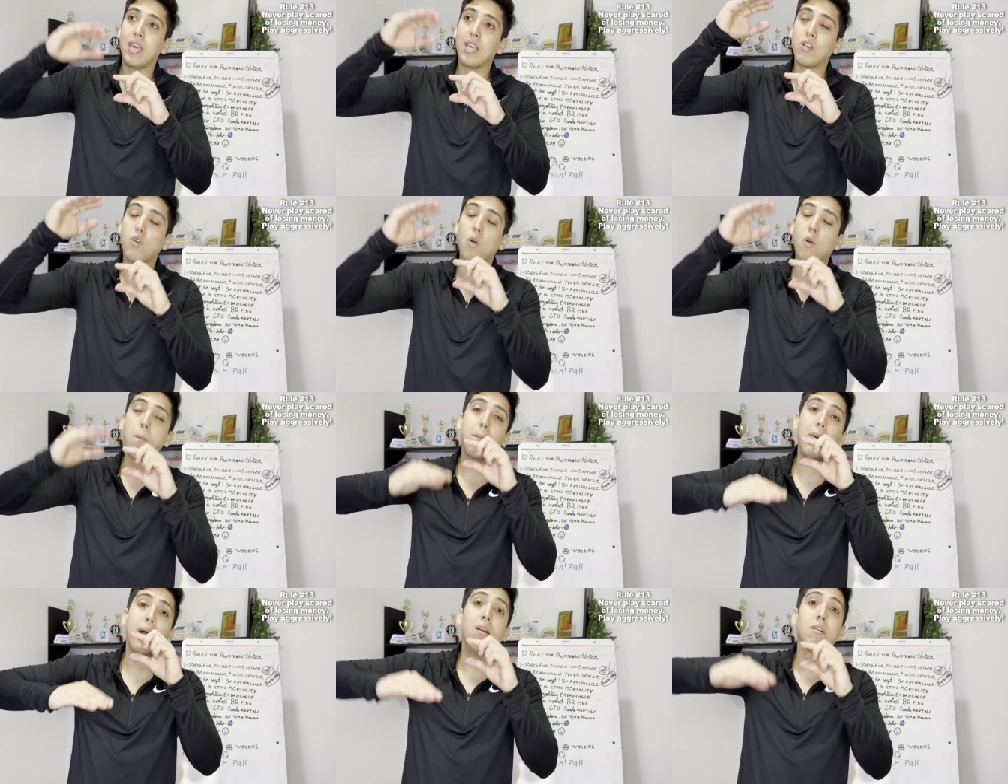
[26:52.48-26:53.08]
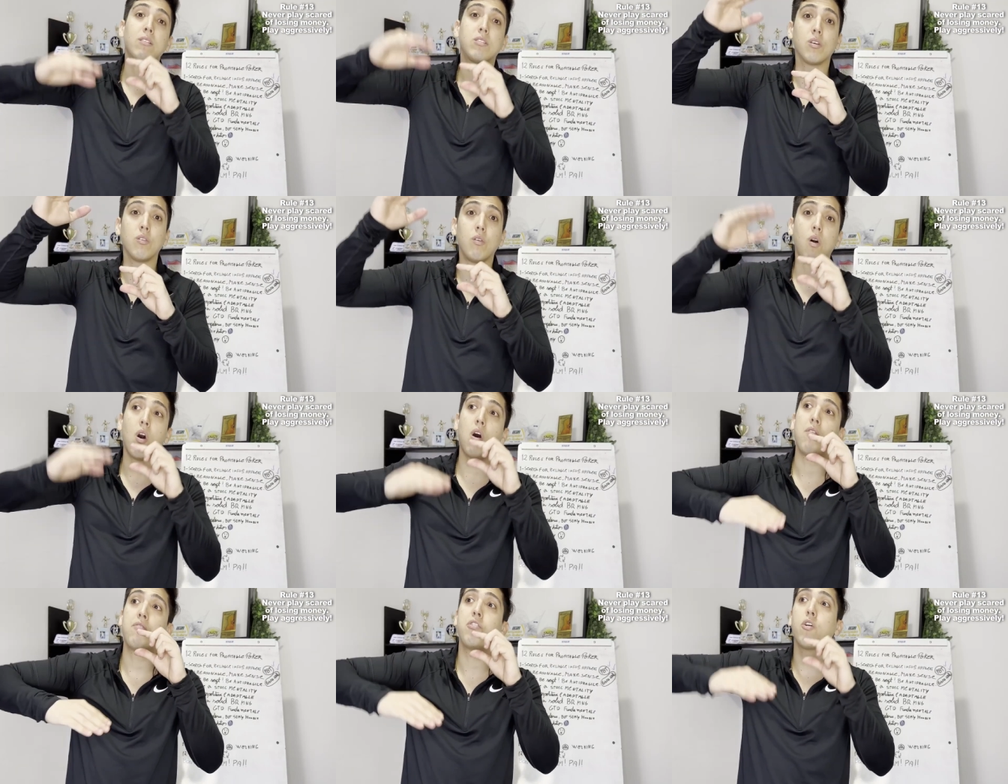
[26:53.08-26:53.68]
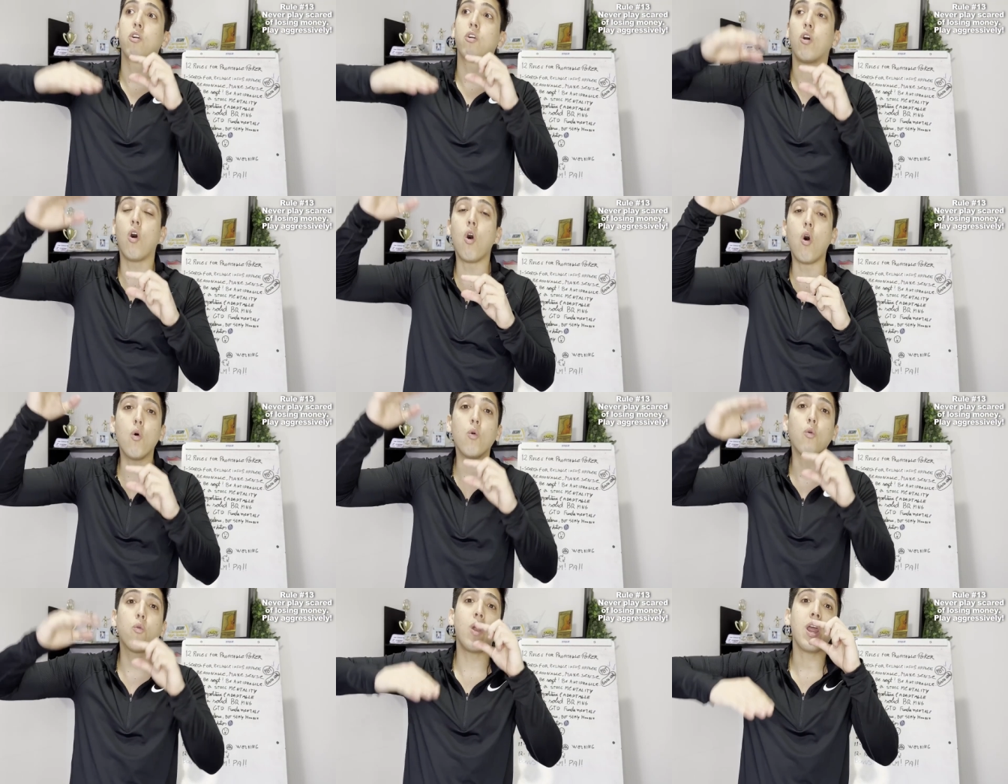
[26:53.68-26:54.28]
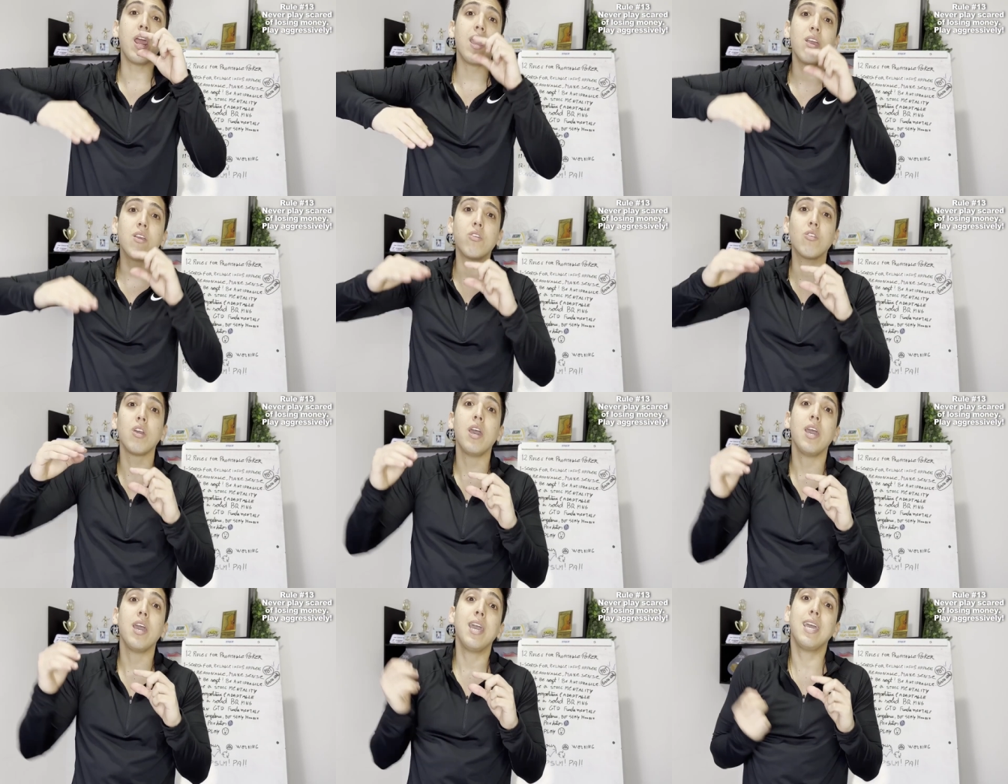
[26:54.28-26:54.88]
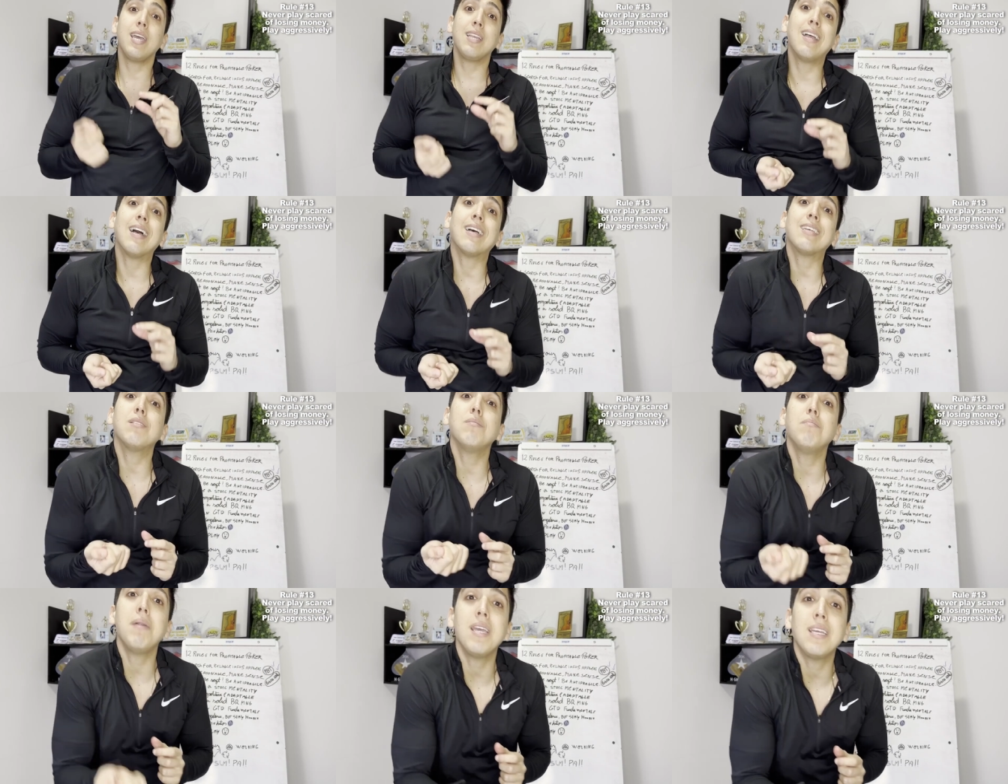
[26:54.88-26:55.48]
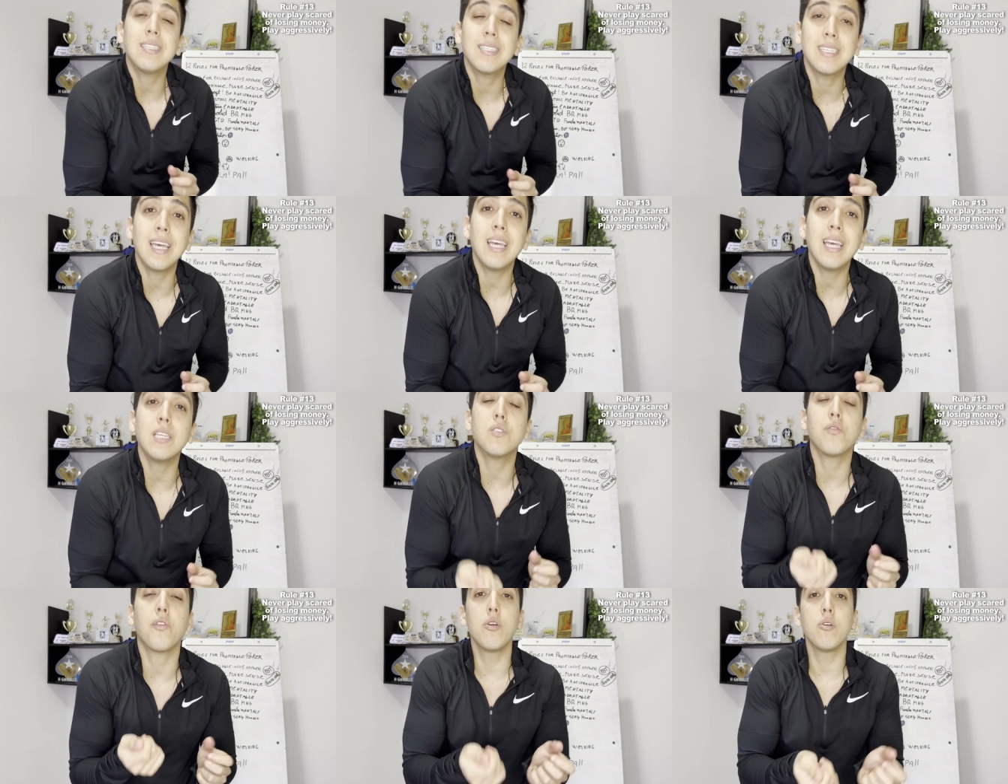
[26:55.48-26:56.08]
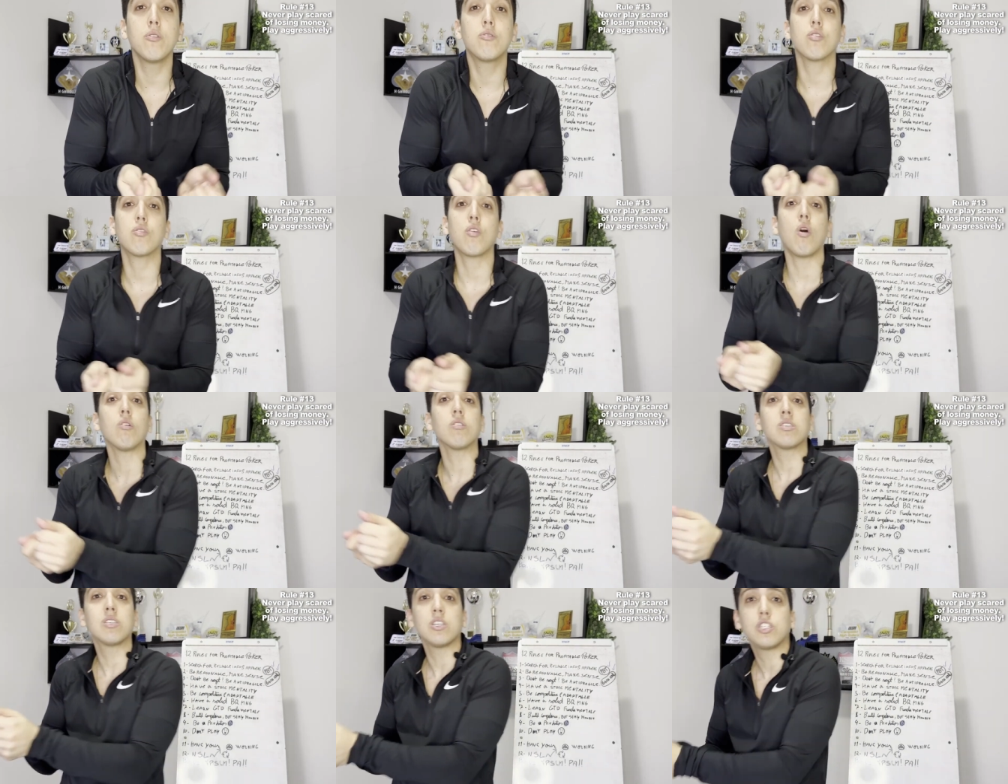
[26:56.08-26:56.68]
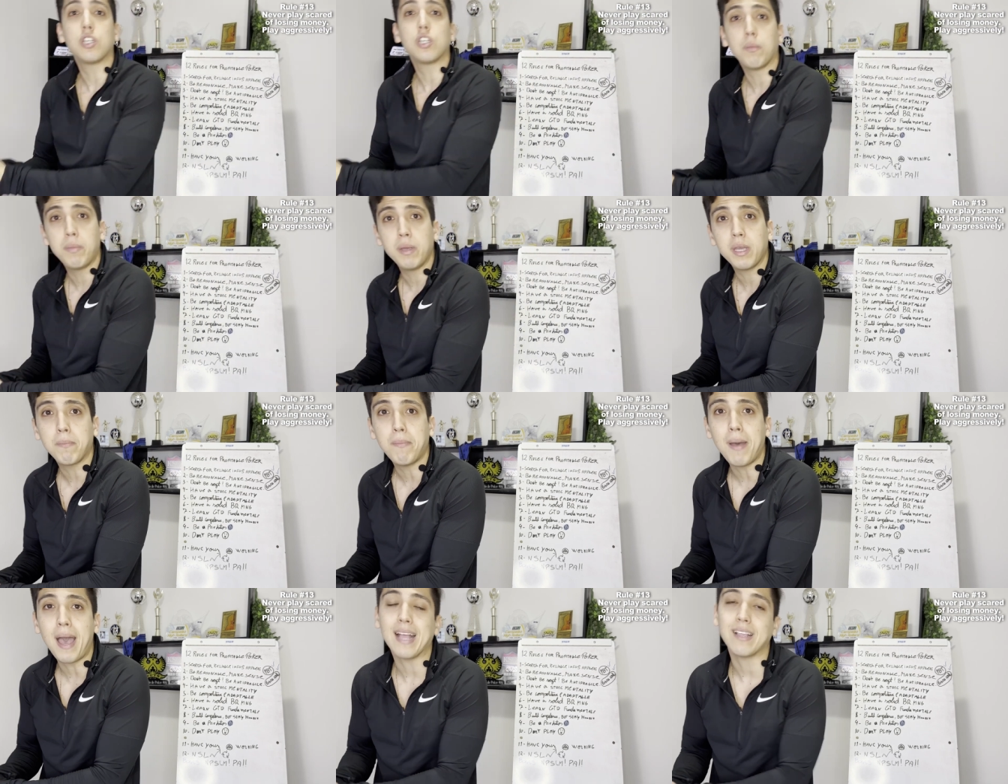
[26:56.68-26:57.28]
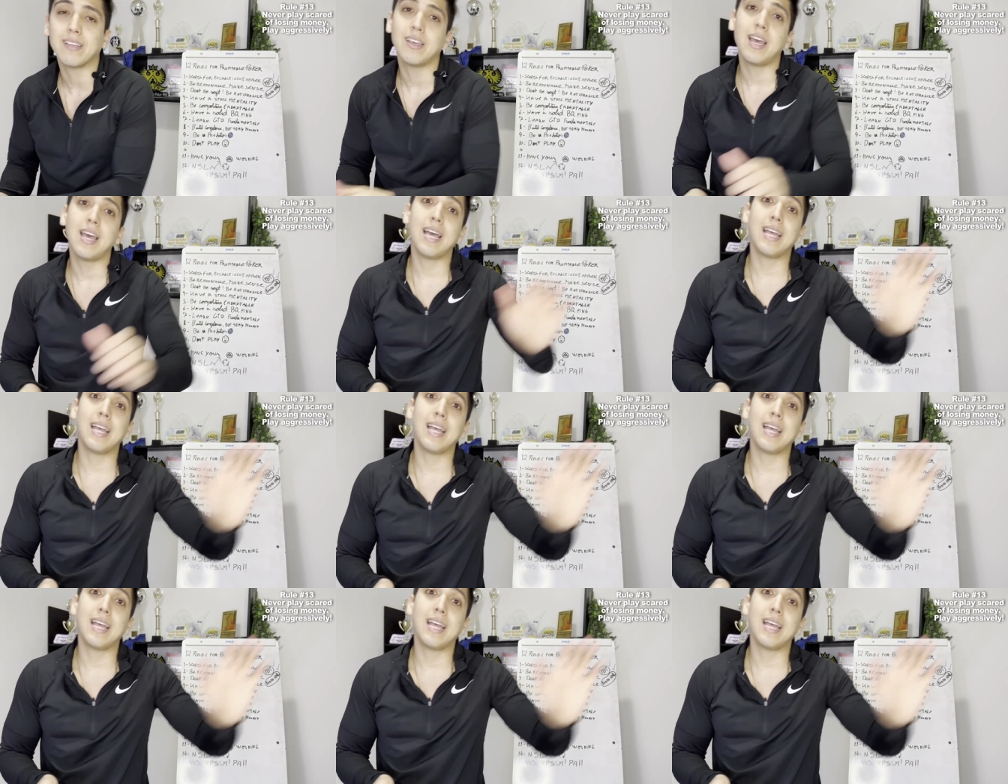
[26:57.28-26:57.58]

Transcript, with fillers: in comparison of your whole range, it doesn't make sense for you to call such a big bet.